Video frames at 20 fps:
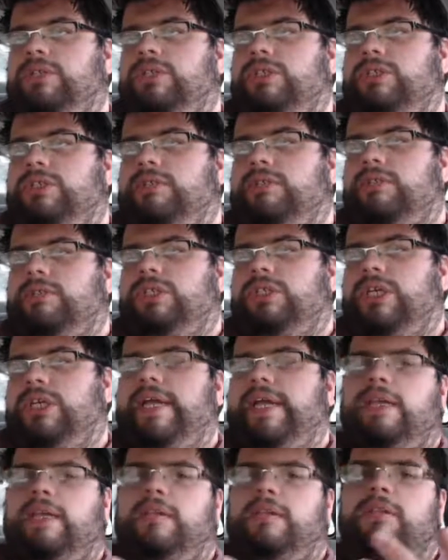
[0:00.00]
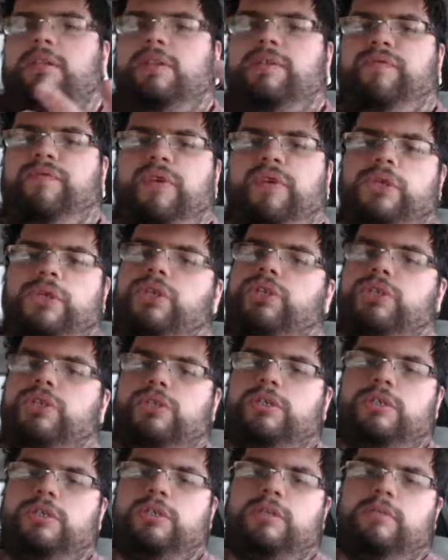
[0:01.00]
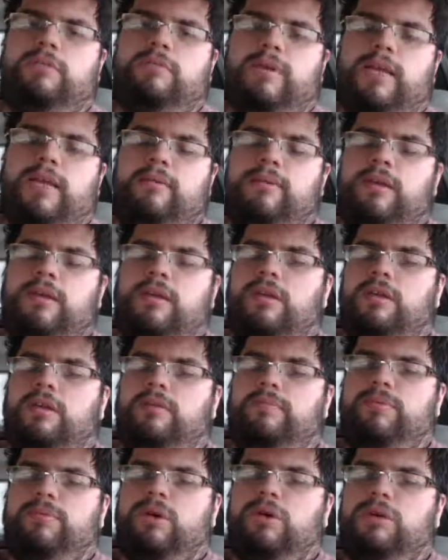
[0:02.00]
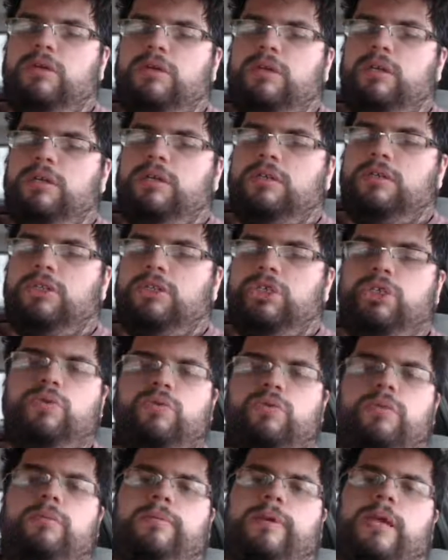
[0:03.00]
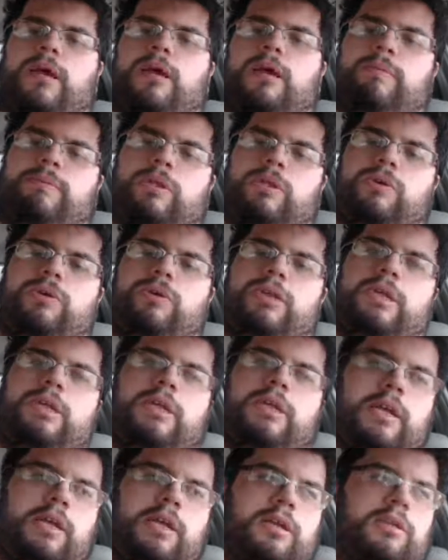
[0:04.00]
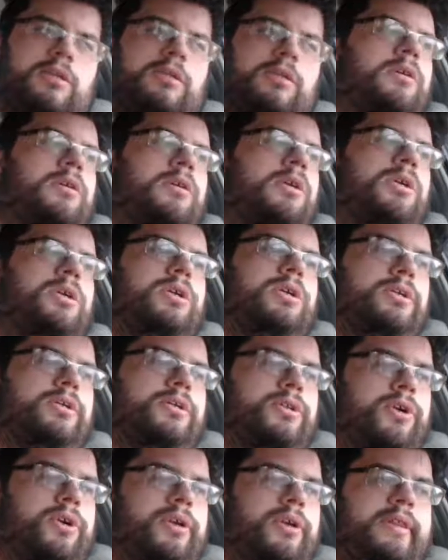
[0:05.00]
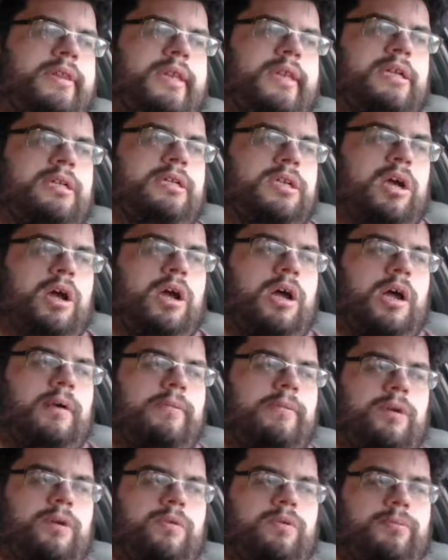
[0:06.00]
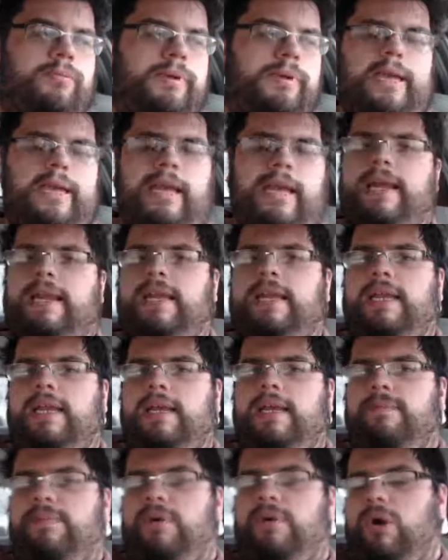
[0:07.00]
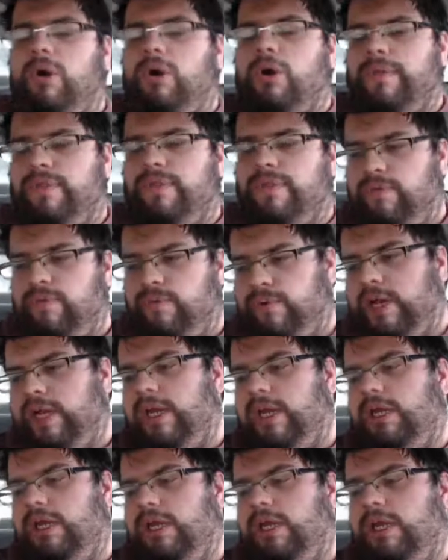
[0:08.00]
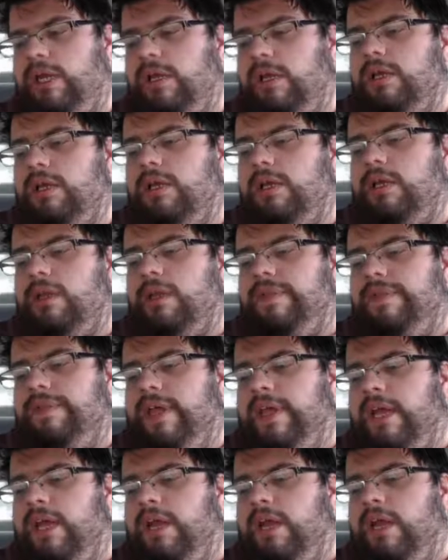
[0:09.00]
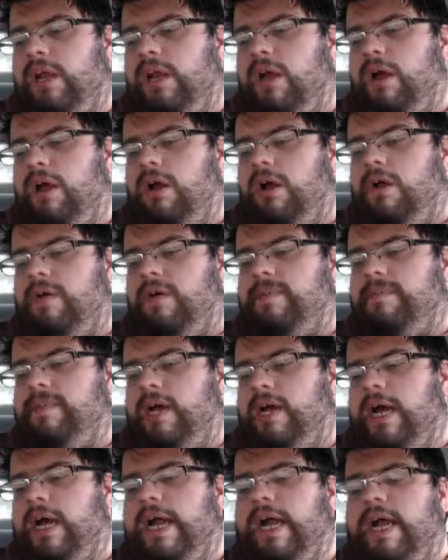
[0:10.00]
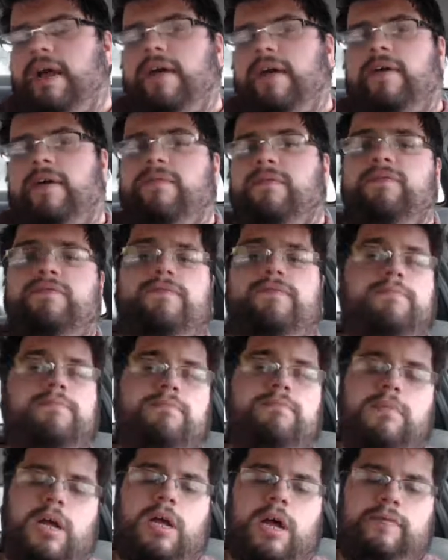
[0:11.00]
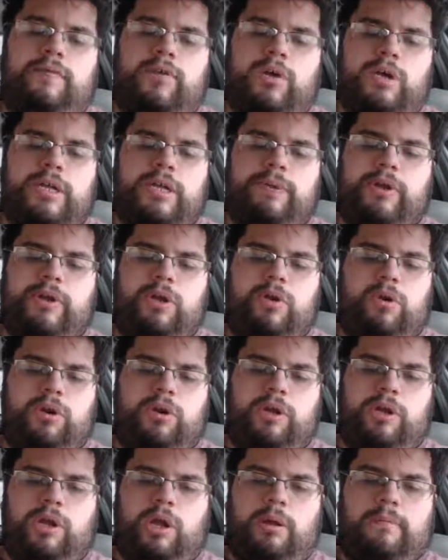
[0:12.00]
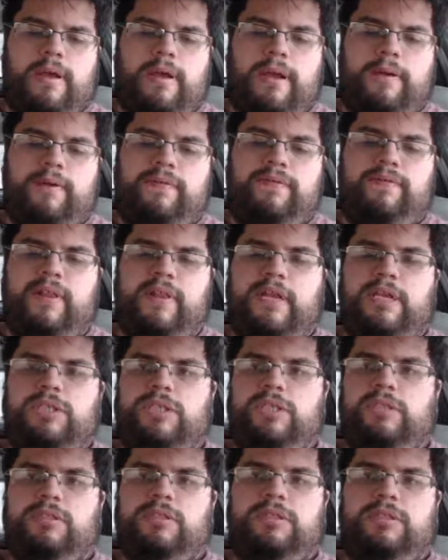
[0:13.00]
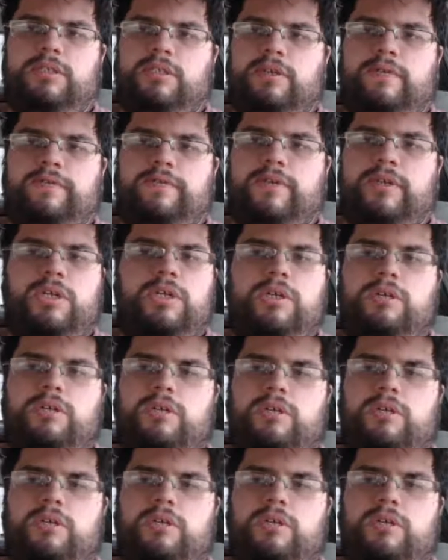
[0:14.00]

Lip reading: just check in the future, and maybe, Part 2 will be uploaded, and during that time, I will be editing Part 3. Then, I've already recorded all my reflections of